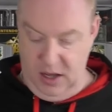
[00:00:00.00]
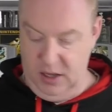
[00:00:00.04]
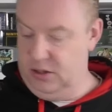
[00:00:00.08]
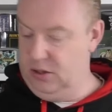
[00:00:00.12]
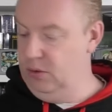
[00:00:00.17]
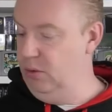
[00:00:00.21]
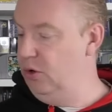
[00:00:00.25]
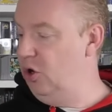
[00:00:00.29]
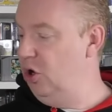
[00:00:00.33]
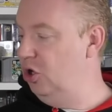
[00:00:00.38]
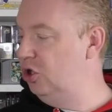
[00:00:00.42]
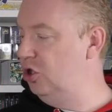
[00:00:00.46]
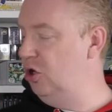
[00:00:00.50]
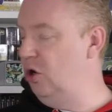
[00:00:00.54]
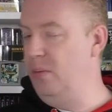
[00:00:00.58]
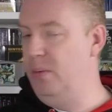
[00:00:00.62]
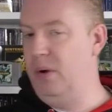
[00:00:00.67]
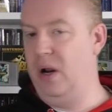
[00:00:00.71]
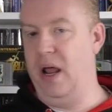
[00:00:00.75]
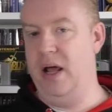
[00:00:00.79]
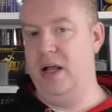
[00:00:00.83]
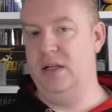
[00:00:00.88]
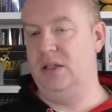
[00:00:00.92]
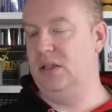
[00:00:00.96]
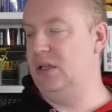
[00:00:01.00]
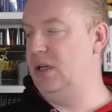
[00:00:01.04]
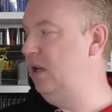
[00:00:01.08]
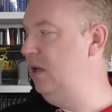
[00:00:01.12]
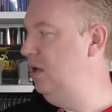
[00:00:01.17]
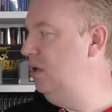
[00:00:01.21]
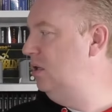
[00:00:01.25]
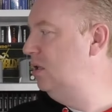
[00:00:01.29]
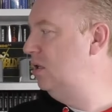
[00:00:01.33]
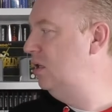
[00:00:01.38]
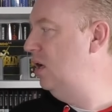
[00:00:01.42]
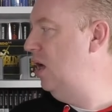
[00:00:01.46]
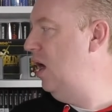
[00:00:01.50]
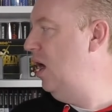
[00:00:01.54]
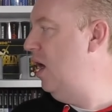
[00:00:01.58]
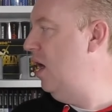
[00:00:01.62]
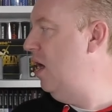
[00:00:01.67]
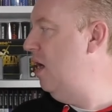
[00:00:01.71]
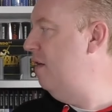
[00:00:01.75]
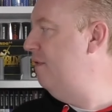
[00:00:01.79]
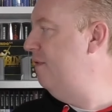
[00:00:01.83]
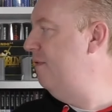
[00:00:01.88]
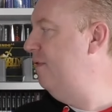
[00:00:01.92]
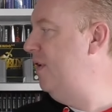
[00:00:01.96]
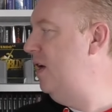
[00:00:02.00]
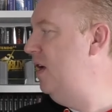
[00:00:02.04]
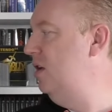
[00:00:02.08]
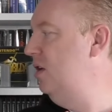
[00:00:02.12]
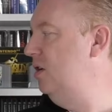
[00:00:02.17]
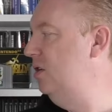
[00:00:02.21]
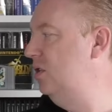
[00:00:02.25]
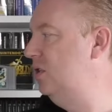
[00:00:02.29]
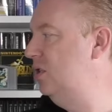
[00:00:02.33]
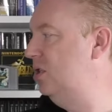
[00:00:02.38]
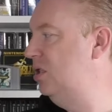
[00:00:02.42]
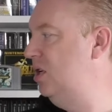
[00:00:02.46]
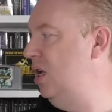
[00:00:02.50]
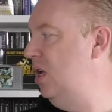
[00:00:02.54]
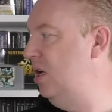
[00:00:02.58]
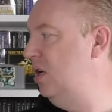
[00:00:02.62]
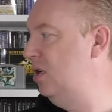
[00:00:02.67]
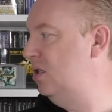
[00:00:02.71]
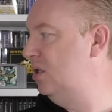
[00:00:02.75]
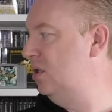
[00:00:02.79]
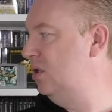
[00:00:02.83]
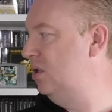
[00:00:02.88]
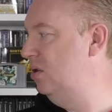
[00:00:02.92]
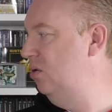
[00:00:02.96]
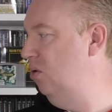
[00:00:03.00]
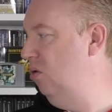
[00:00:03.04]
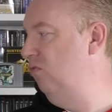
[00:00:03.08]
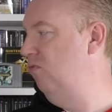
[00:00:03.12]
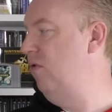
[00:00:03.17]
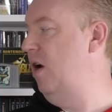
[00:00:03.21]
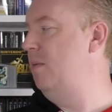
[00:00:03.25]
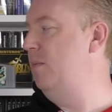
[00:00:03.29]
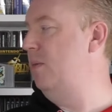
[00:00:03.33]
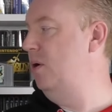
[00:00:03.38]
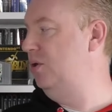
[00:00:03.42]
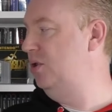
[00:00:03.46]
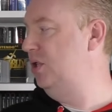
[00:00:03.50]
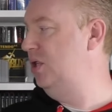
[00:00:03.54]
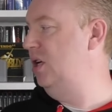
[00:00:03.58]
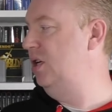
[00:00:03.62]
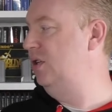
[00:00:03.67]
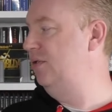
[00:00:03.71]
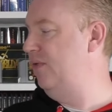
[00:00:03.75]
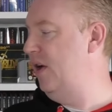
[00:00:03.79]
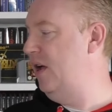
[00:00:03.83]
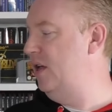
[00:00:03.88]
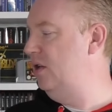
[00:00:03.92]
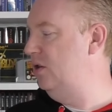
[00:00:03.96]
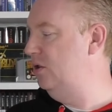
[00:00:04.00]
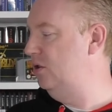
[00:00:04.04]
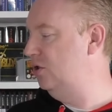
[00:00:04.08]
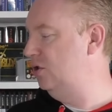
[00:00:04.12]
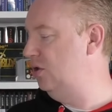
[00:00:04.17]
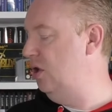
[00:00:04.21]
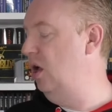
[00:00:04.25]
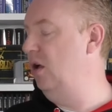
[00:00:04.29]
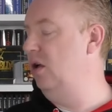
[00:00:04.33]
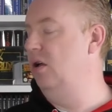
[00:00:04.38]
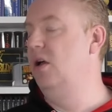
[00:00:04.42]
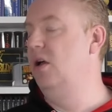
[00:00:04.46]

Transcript: So we've got Tom Clancy's Vegas 6, or Rainbow Six Vegas.